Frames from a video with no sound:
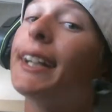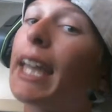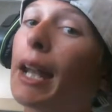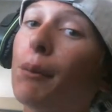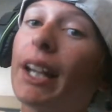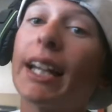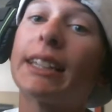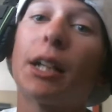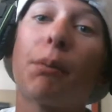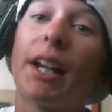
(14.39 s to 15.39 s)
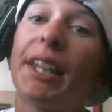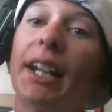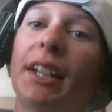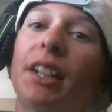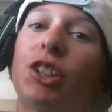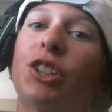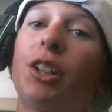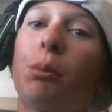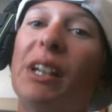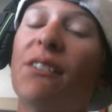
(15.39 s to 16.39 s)
Can we get there by the end of this
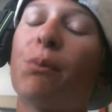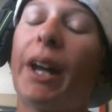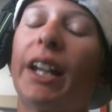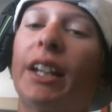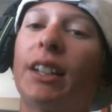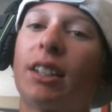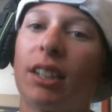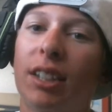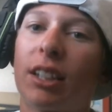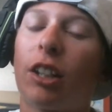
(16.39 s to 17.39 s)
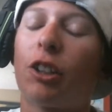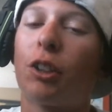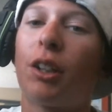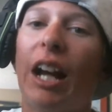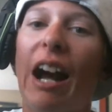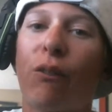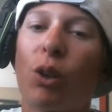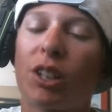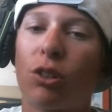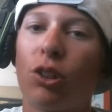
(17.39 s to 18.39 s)
year? We have made it to six hundred
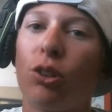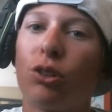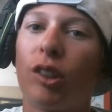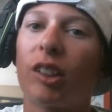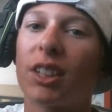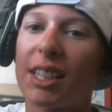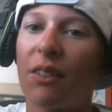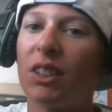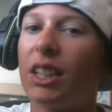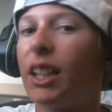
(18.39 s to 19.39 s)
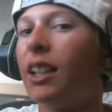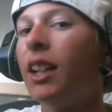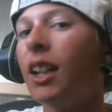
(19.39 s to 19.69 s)
halfway through two thousand seventeen.